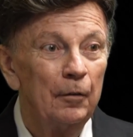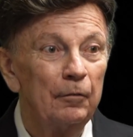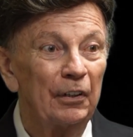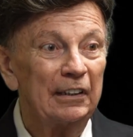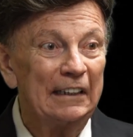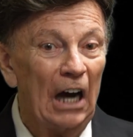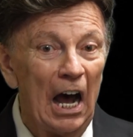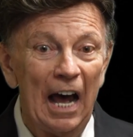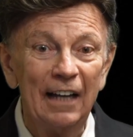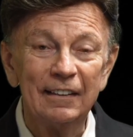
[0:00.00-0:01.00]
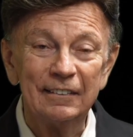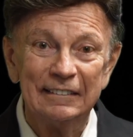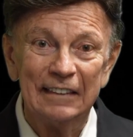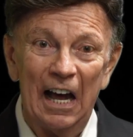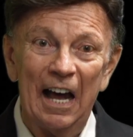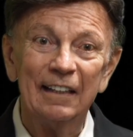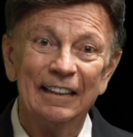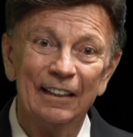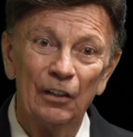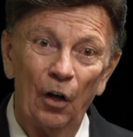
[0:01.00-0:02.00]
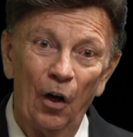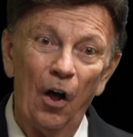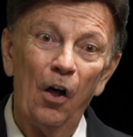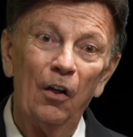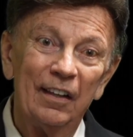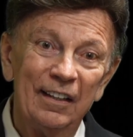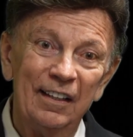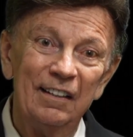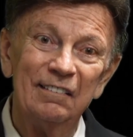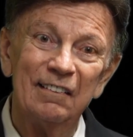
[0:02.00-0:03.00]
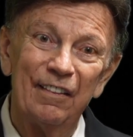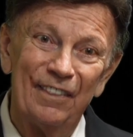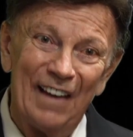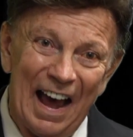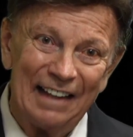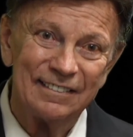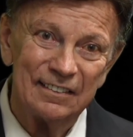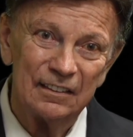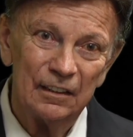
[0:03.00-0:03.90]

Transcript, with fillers: for God is not in all his thoughts.